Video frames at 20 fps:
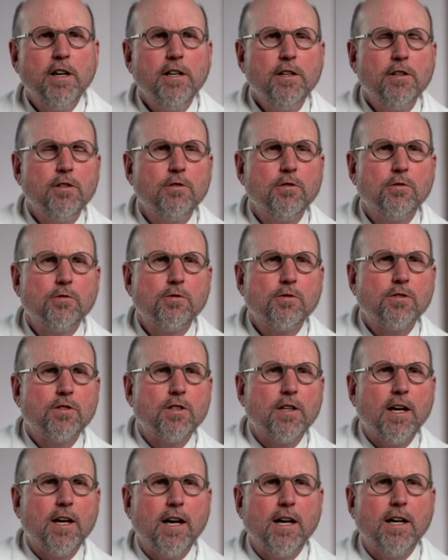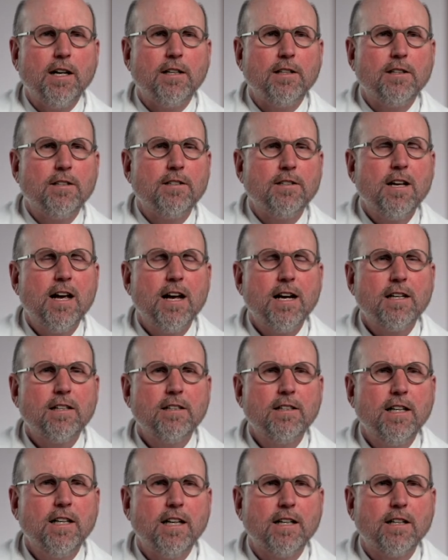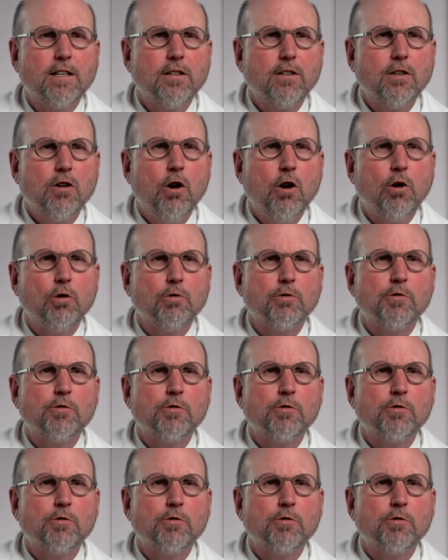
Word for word: used a technique called